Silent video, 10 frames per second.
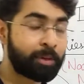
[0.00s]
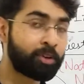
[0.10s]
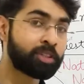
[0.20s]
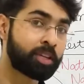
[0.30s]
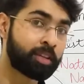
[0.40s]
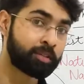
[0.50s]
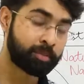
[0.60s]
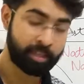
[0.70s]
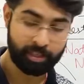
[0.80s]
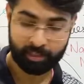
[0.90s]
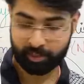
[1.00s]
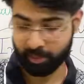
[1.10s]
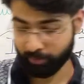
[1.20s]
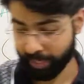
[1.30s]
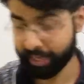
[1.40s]
Because it is
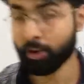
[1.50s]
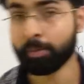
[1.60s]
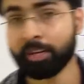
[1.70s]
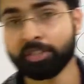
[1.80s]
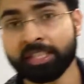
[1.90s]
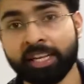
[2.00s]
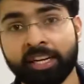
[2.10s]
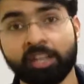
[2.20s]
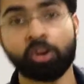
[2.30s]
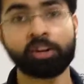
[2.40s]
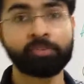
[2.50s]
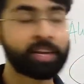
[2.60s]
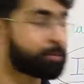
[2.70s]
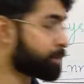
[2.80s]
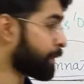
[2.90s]
a very common question that a lot of
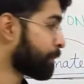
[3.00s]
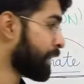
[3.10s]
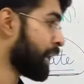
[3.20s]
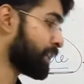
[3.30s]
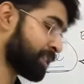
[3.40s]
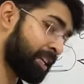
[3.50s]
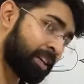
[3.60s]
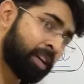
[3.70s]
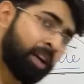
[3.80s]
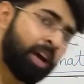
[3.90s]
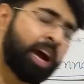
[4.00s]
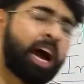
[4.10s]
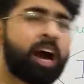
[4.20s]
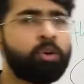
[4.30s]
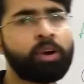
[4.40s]
times people ask, that
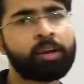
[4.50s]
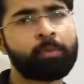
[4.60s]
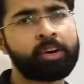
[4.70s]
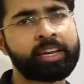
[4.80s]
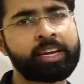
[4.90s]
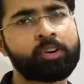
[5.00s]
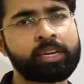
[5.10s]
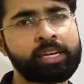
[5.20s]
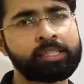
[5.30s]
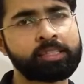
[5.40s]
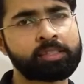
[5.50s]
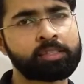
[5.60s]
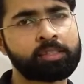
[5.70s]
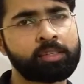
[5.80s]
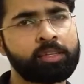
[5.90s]
how our body
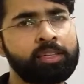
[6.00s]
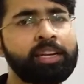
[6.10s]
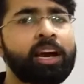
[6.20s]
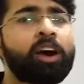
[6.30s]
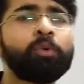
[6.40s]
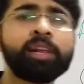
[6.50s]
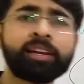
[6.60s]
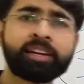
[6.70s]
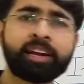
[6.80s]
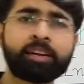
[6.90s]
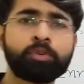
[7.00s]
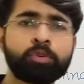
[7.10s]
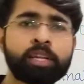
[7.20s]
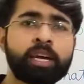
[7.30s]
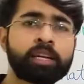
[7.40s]
recognizes, that how will it get to
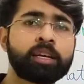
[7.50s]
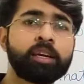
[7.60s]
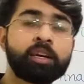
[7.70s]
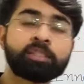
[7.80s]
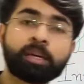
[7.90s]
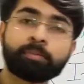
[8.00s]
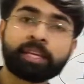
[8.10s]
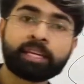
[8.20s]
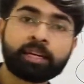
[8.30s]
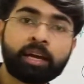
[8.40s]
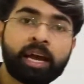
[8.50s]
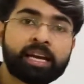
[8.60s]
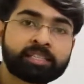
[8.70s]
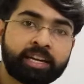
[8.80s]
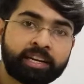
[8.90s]
know that something
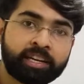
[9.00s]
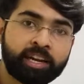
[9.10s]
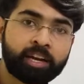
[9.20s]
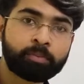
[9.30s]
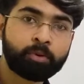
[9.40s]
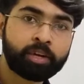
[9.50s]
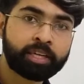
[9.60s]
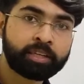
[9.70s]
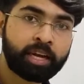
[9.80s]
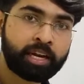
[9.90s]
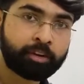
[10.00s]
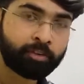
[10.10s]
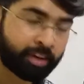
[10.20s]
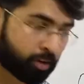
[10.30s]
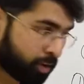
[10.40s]
has entered our body and it
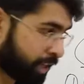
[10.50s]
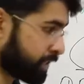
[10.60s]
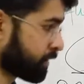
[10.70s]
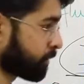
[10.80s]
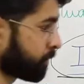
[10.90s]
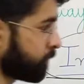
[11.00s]
will recognize.